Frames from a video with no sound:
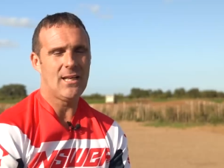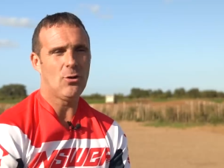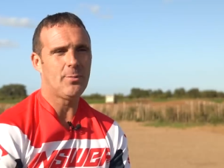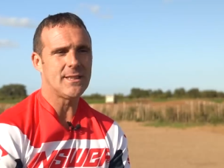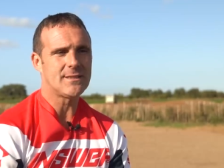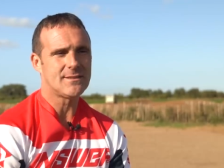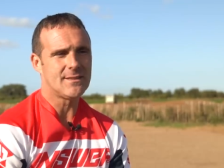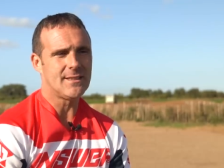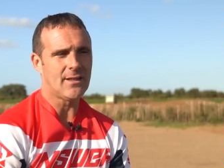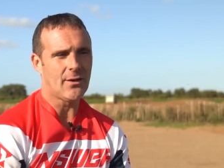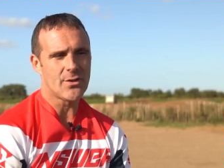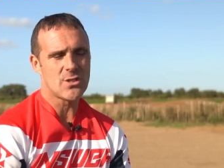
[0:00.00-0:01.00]
a little bit.
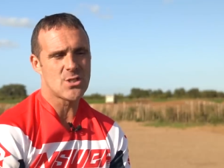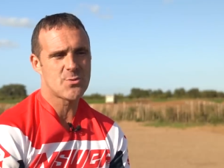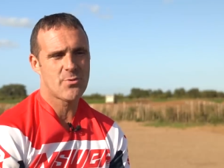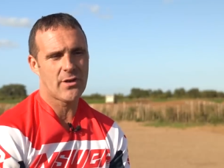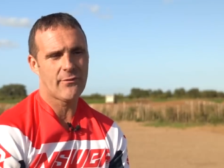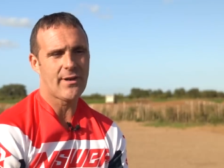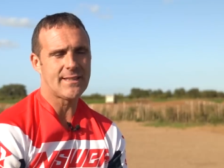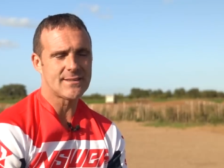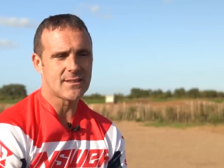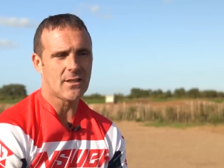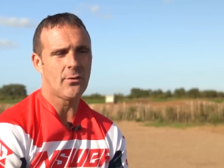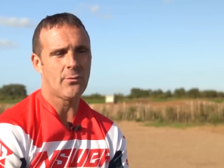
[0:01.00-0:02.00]
You know, the, the, spring rate and
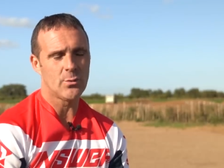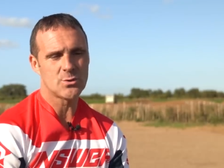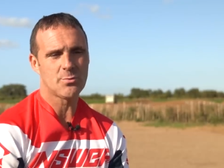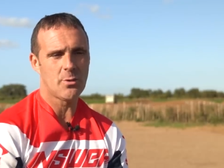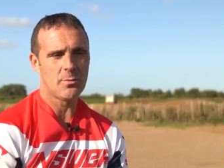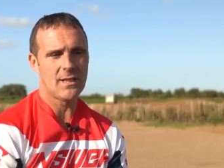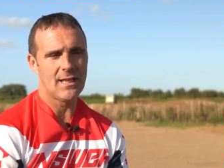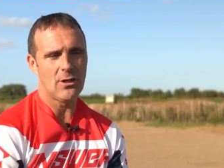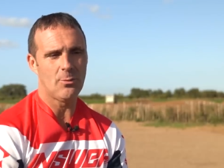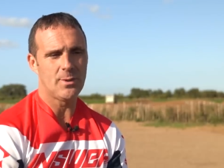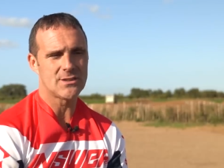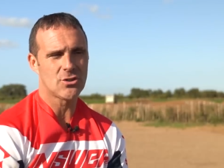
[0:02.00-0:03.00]
so on was probably a
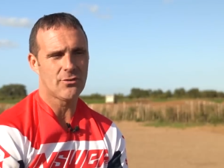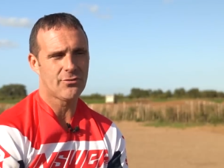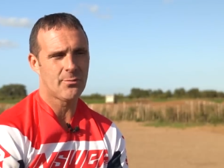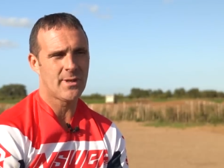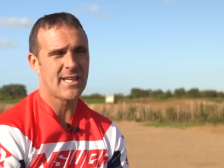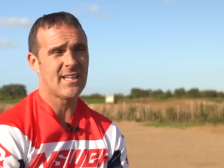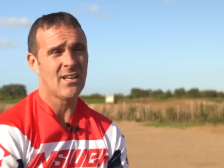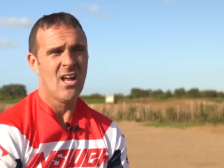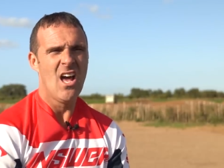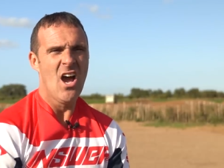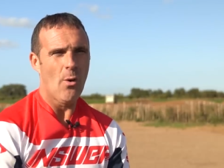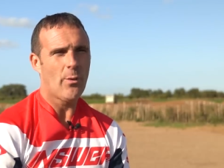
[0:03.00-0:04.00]
little bit soft for me. And
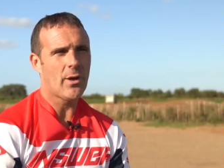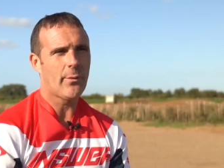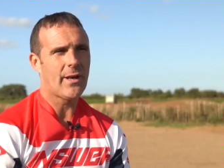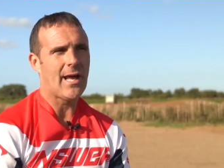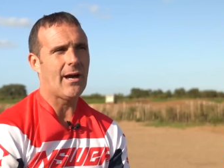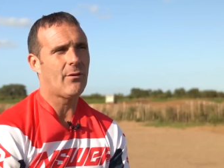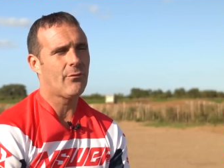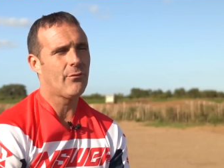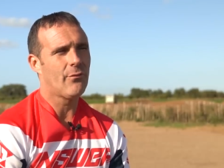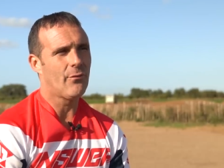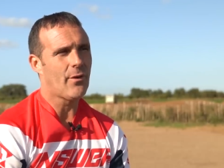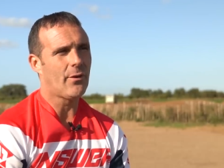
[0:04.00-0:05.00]
when I went out
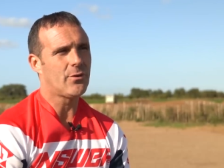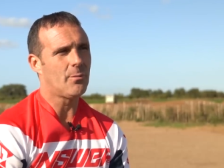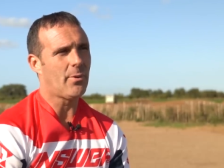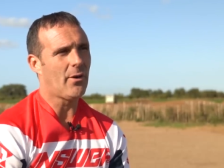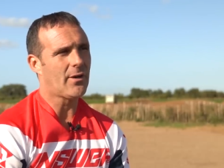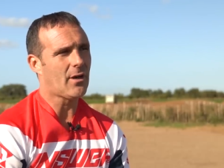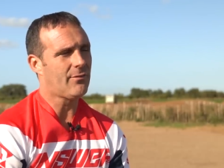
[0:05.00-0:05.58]
and rode the bike, I